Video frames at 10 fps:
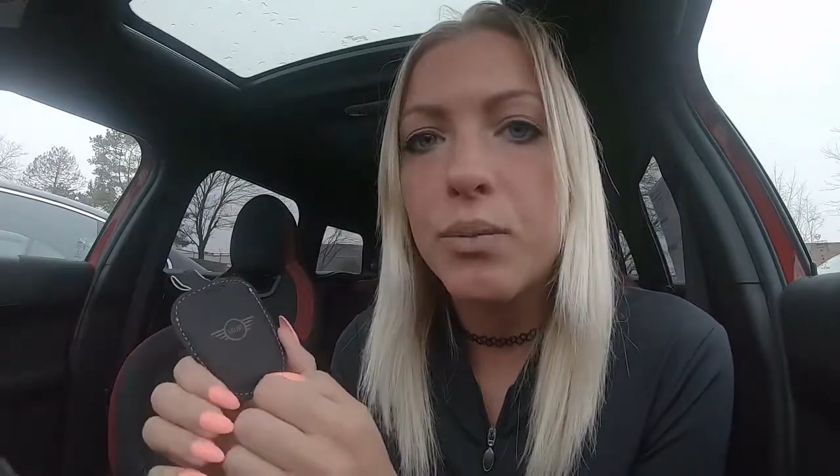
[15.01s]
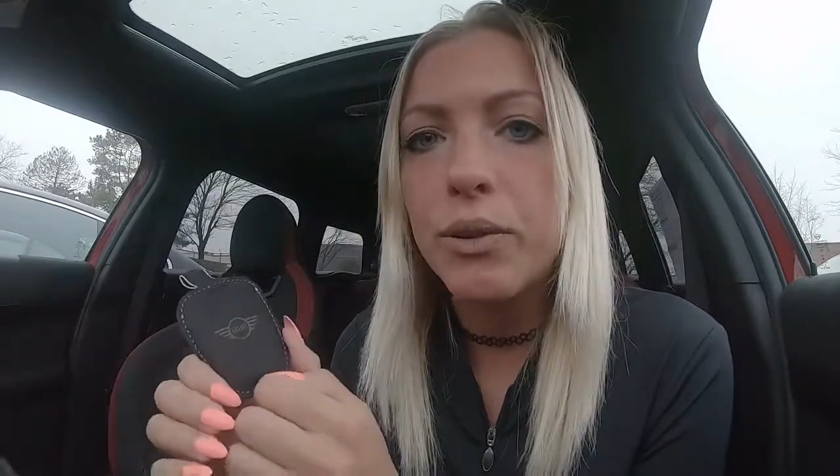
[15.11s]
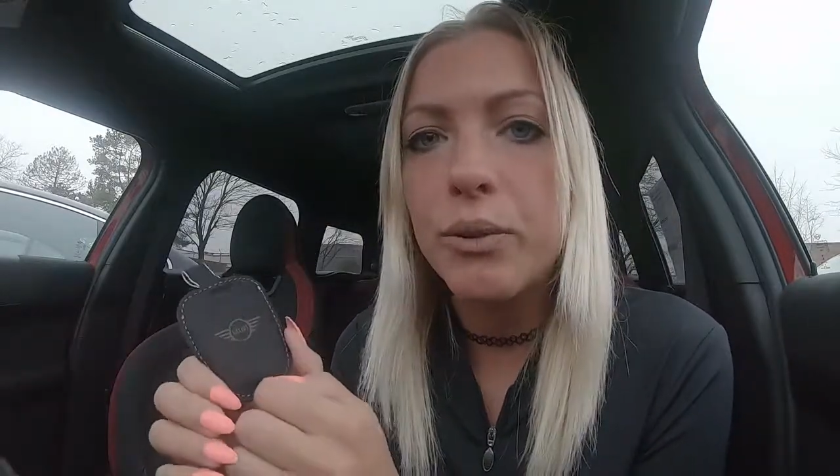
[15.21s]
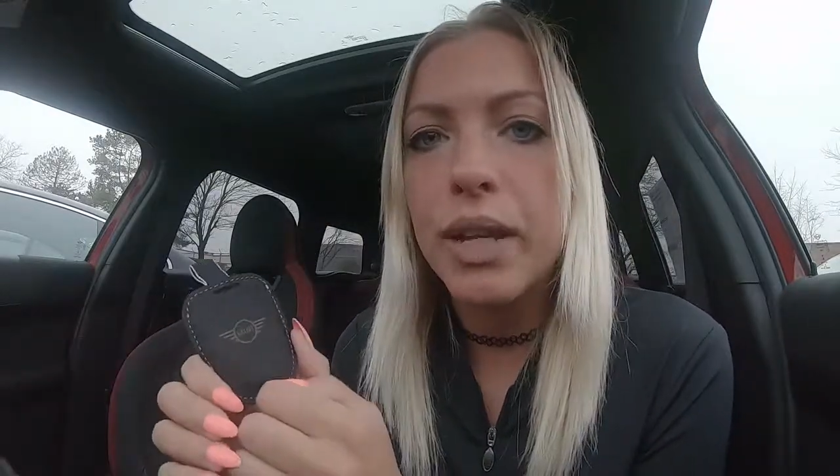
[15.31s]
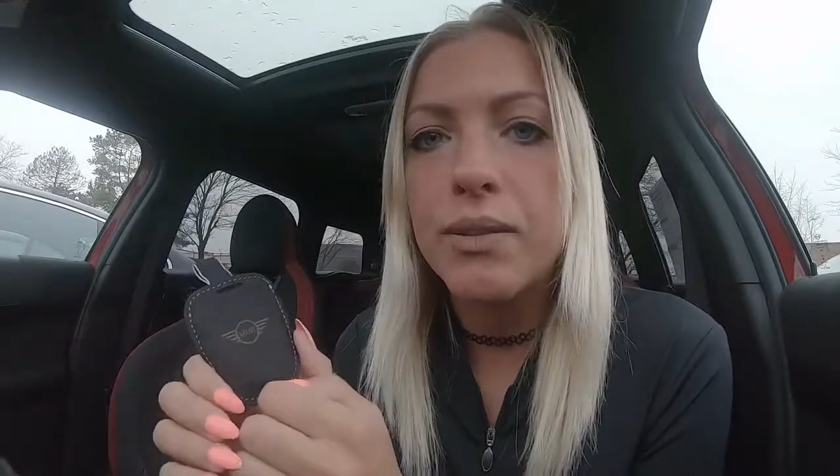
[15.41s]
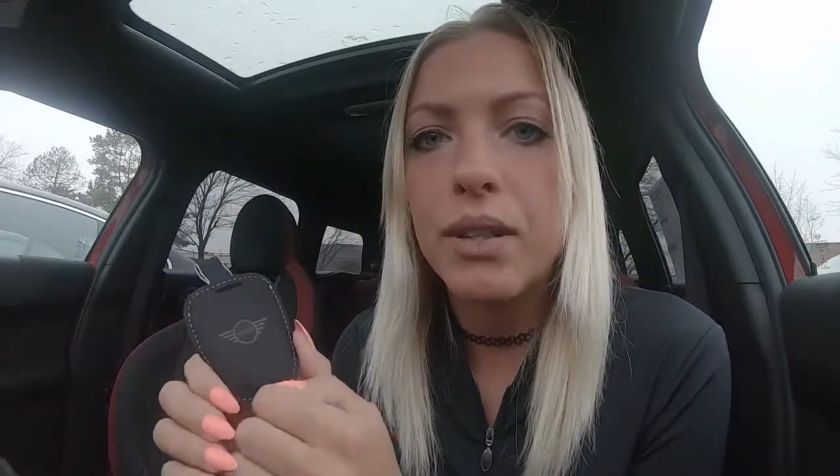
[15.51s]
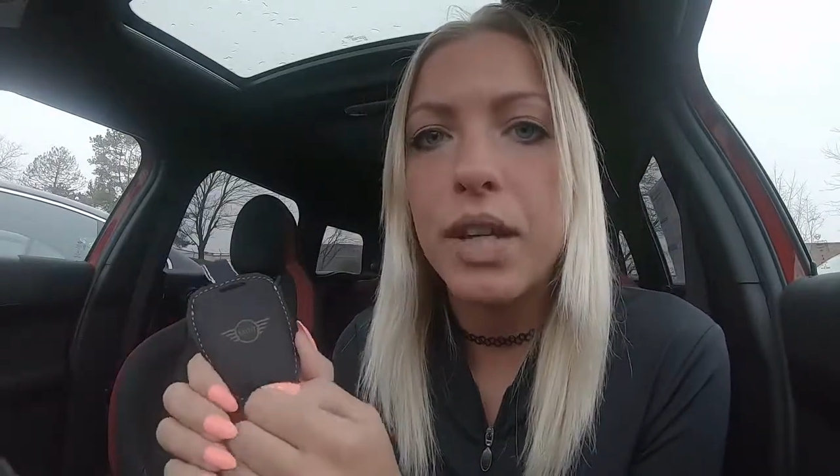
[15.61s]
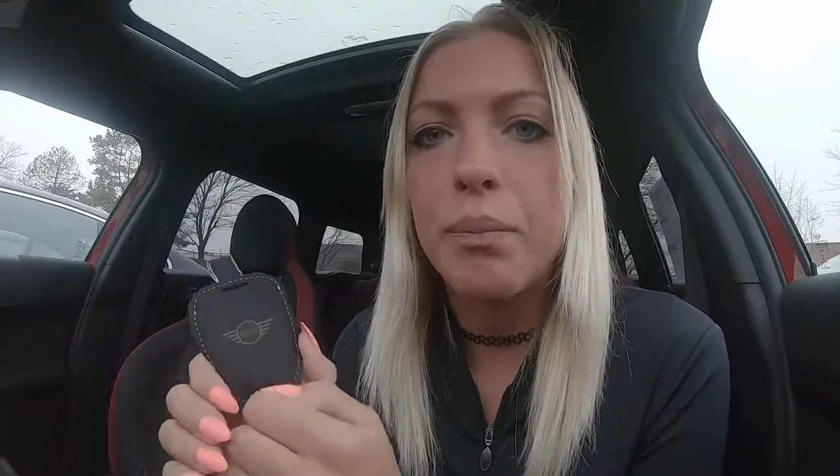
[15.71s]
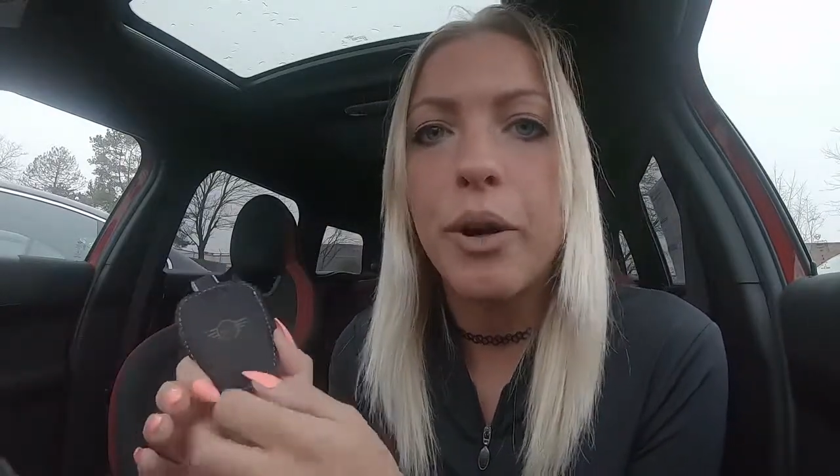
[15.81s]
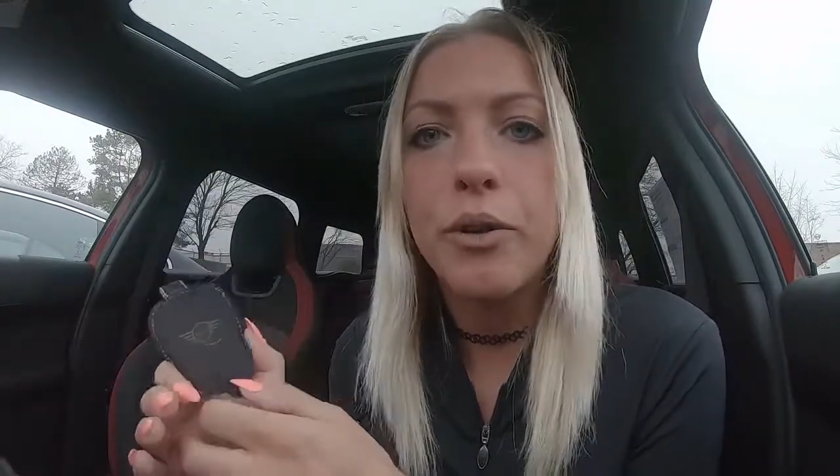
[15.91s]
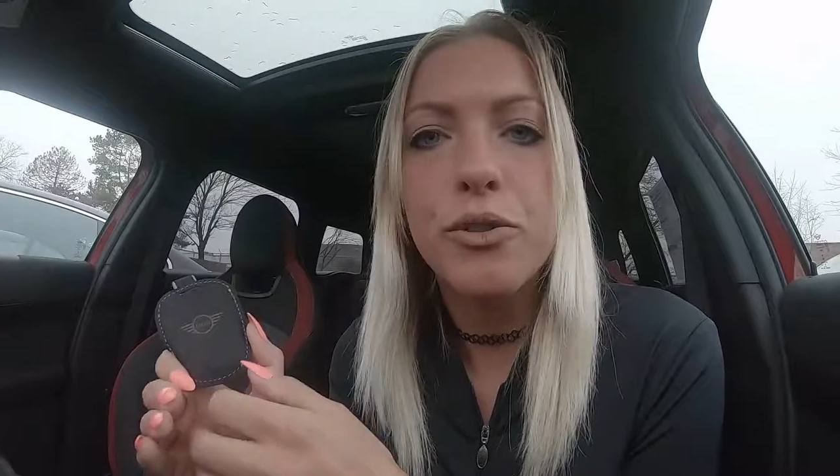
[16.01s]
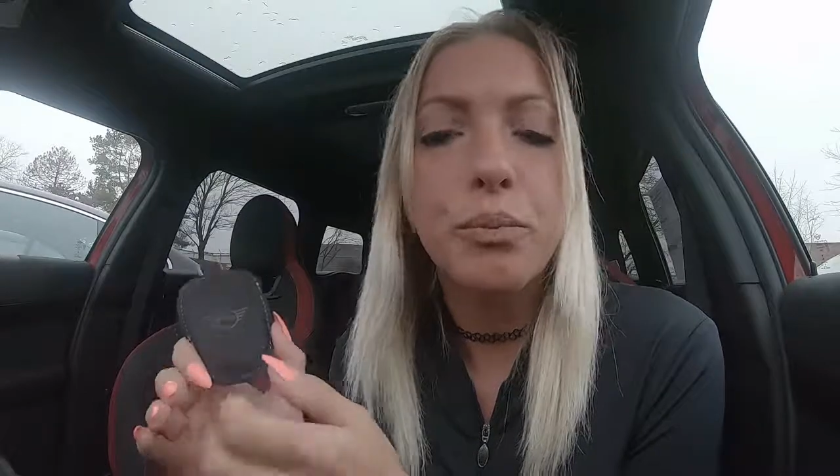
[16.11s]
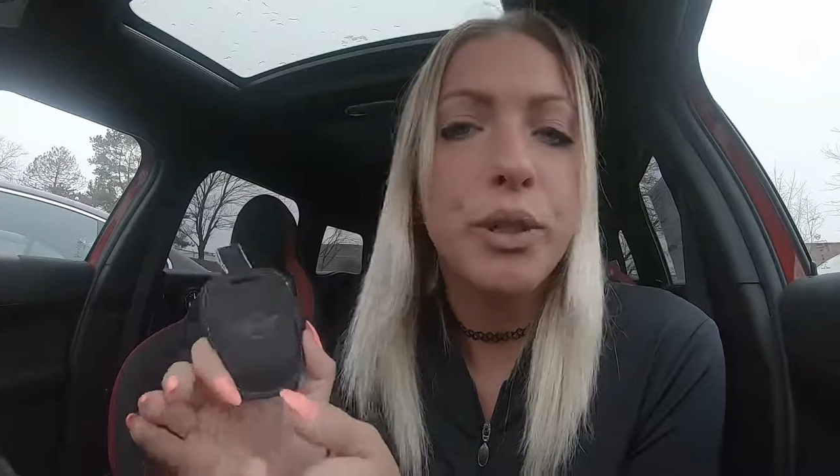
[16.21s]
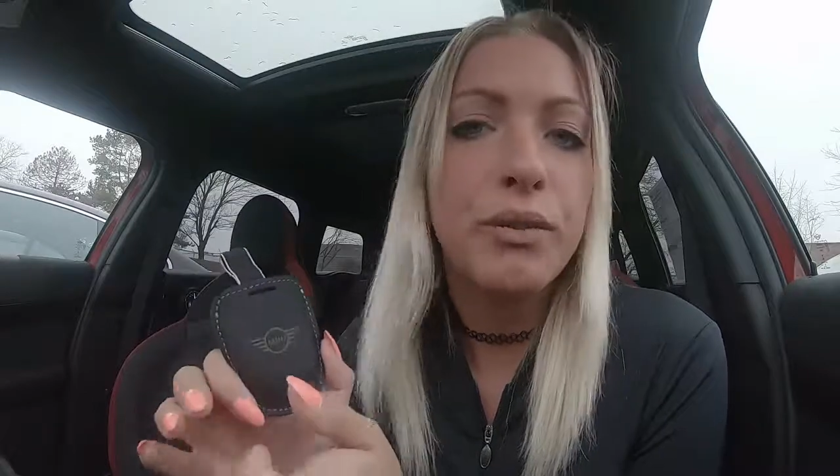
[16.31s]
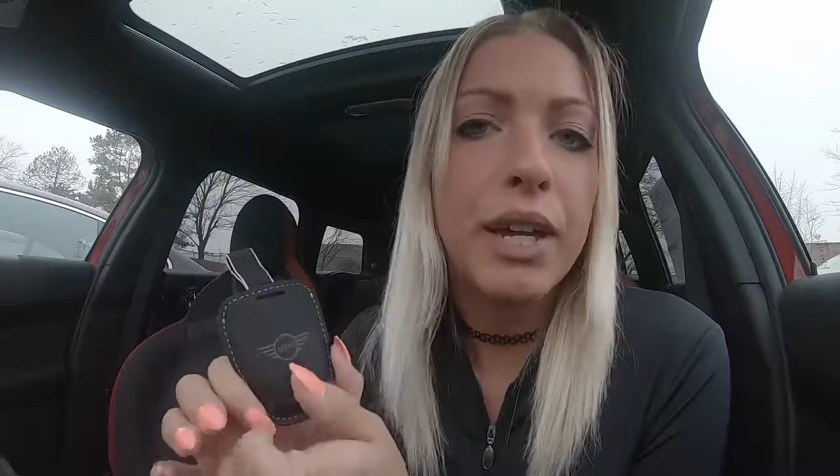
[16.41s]
whether that's a purse,
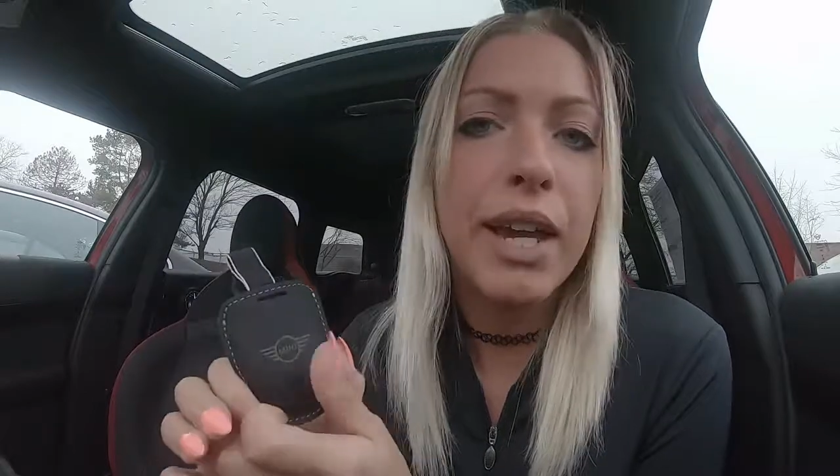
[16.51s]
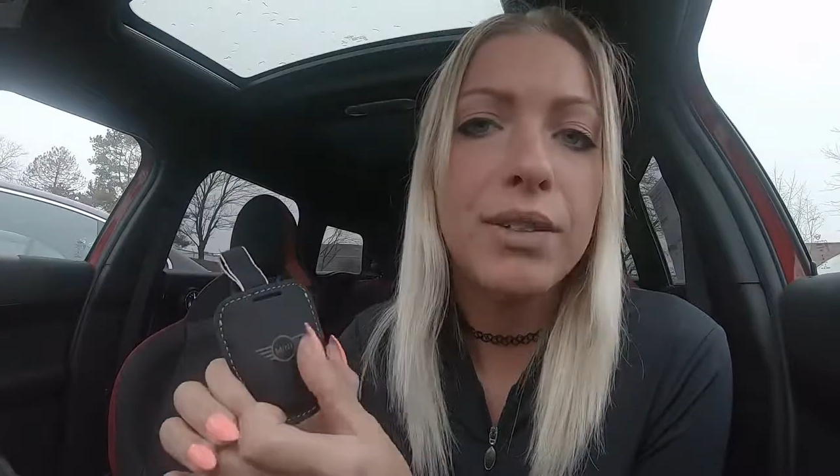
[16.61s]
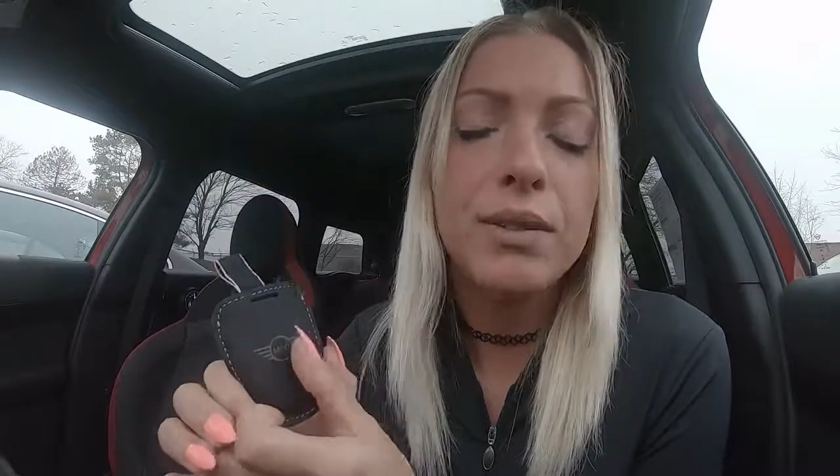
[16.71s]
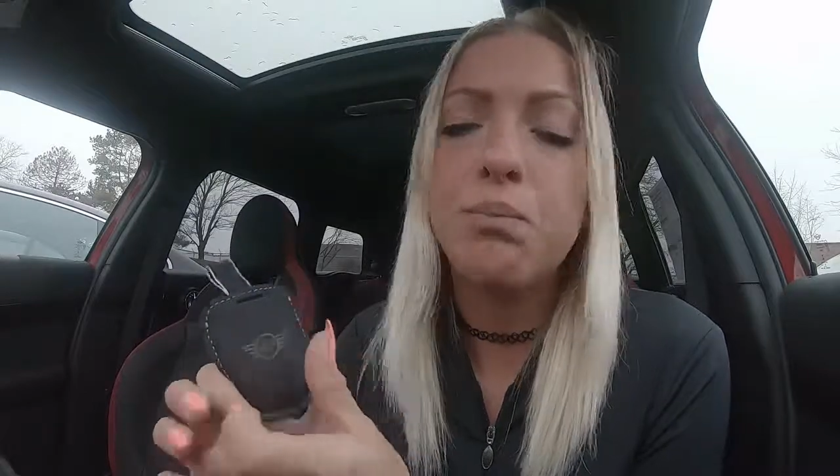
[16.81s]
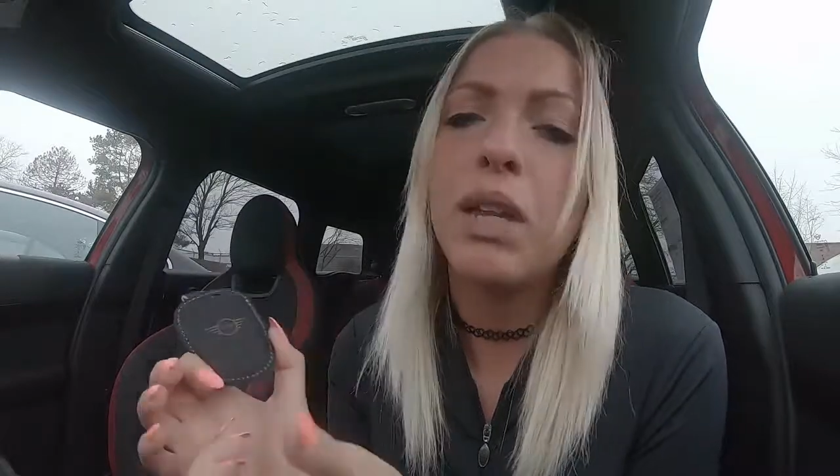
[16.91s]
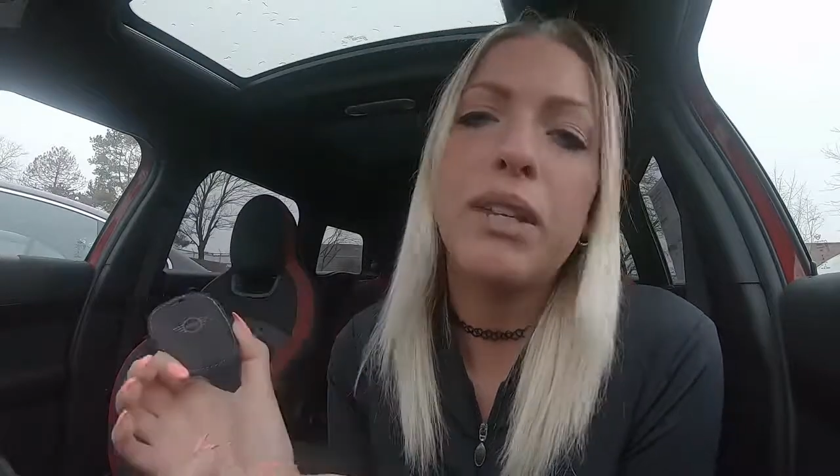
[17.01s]
briefcase,